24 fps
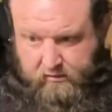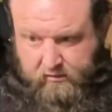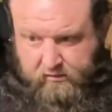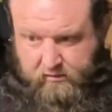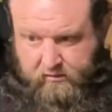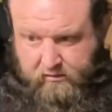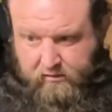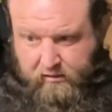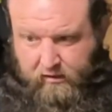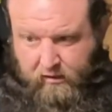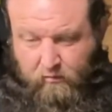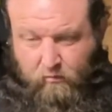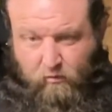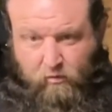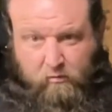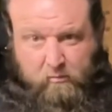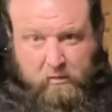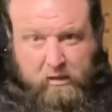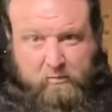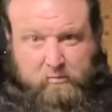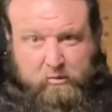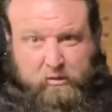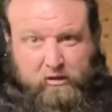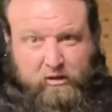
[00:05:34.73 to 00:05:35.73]
I'll warm
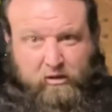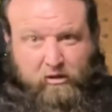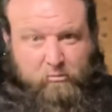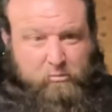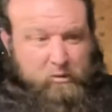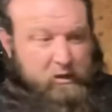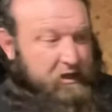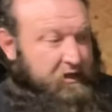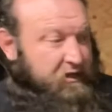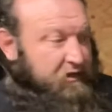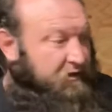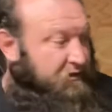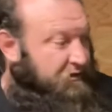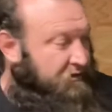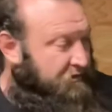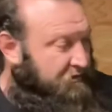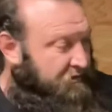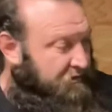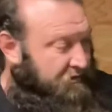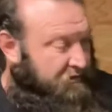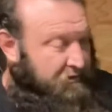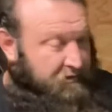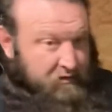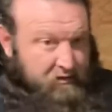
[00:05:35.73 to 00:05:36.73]
up a little bit,
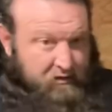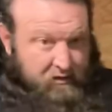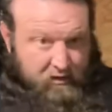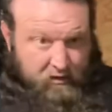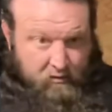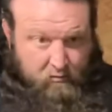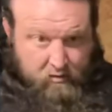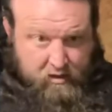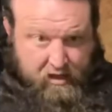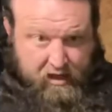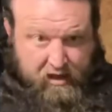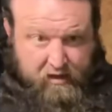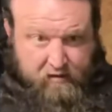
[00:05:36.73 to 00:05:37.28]
and we'll add